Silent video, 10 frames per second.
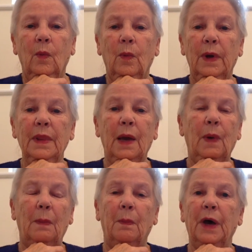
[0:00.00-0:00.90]
When they
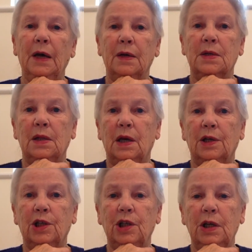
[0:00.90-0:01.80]
went back to their
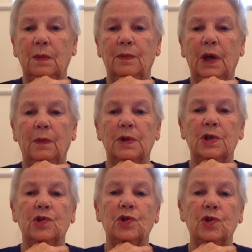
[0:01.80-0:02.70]
sheep, they were
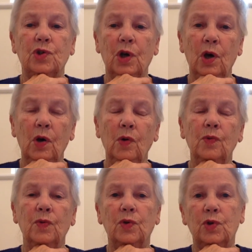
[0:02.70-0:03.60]
so,
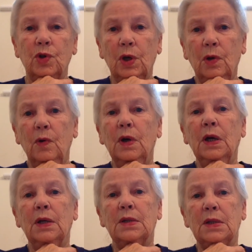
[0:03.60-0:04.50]
so
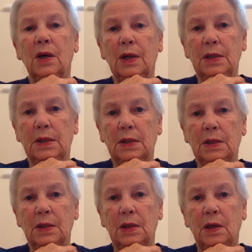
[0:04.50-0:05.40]
excited
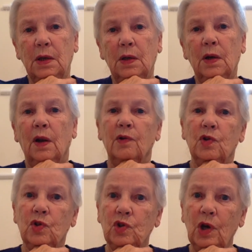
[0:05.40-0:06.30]
and
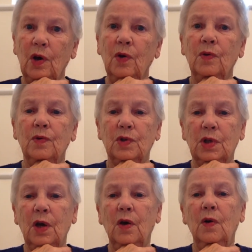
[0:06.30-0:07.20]
so,
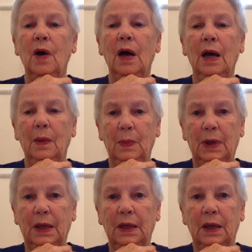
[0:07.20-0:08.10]
so
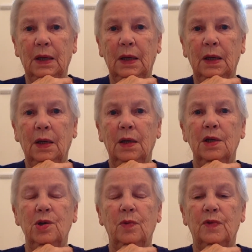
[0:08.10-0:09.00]
happy
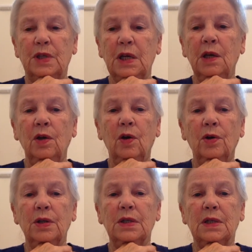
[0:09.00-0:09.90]
to have seen
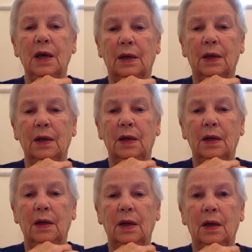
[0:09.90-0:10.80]
God's Son.
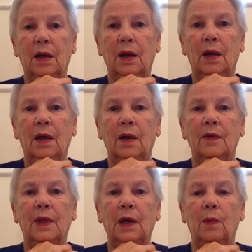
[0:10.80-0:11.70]

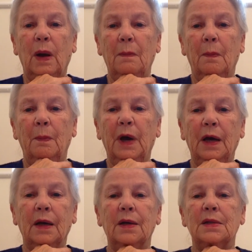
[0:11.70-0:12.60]
They went back
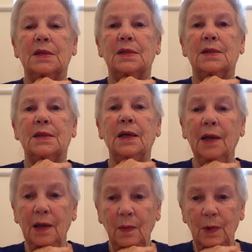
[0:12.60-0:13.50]

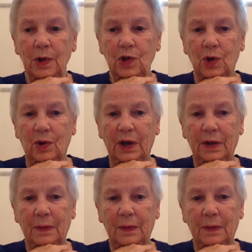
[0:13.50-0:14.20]
singing with joy.